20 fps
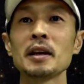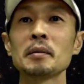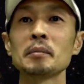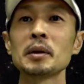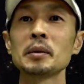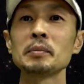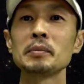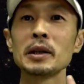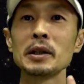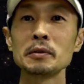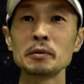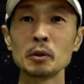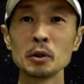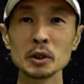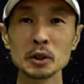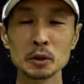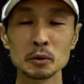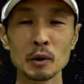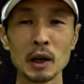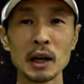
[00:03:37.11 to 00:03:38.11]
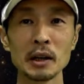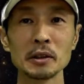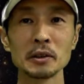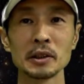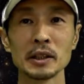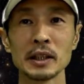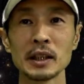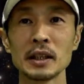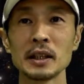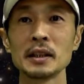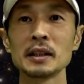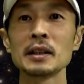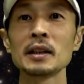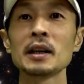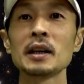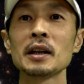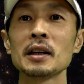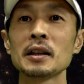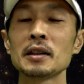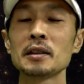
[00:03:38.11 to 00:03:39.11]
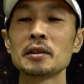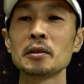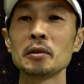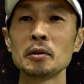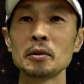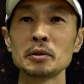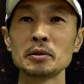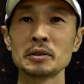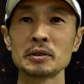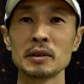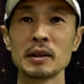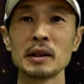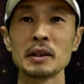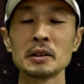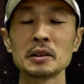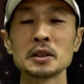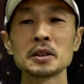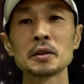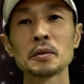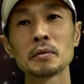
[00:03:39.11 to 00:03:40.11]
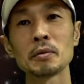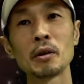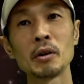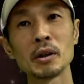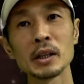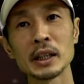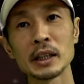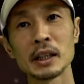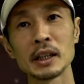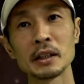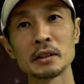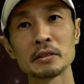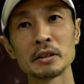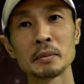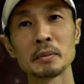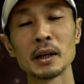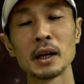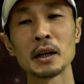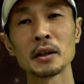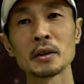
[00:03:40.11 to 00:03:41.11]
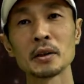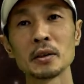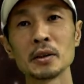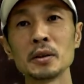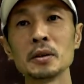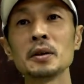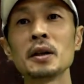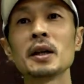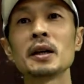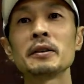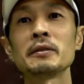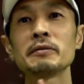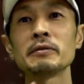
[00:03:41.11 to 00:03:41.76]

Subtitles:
But before swallowing, those things falling into a black hole